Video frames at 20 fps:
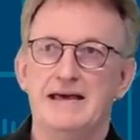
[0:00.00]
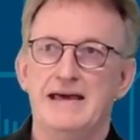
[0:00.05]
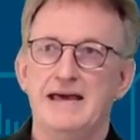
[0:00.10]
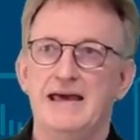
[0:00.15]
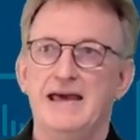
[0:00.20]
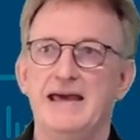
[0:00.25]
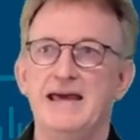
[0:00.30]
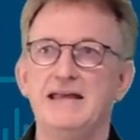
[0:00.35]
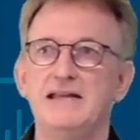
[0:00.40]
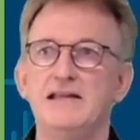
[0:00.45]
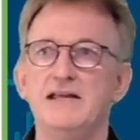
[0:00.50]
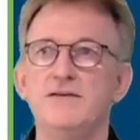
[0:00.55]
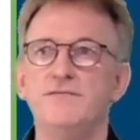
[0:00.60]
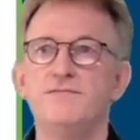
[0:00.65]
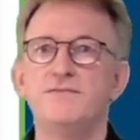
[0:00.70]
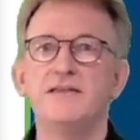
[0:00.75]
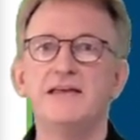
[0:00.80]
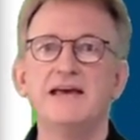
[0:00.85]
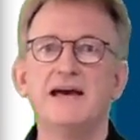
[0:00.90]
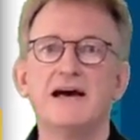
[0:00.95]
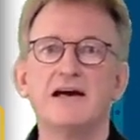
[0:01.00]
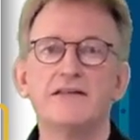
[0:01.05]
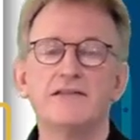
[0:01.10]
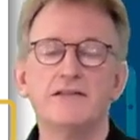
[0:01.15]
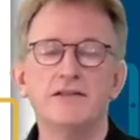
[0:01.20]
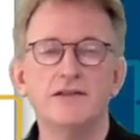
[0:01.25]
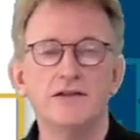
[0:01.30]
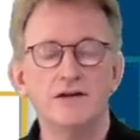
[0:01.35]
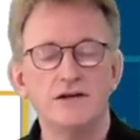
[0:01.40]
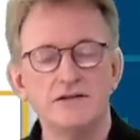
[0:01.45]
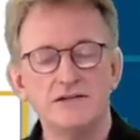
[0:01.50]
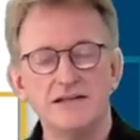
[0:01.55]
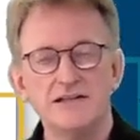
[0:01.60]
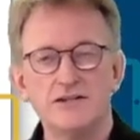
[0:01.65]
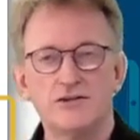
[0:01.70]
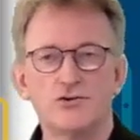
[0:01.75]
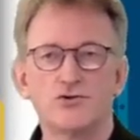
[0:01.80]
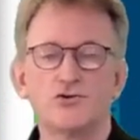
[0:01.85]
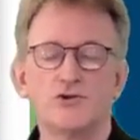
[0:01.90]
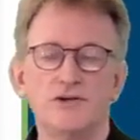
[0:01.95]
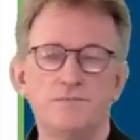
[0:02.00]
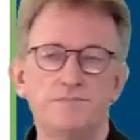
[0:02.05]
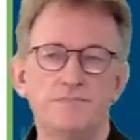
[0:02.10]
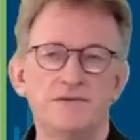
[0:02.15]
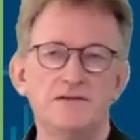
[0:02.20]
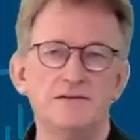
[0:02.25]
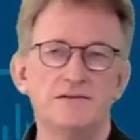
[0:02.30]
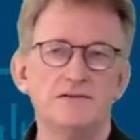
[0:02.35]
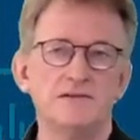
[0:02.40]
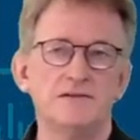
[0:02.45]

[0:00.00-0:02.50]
And if they are not encrypted,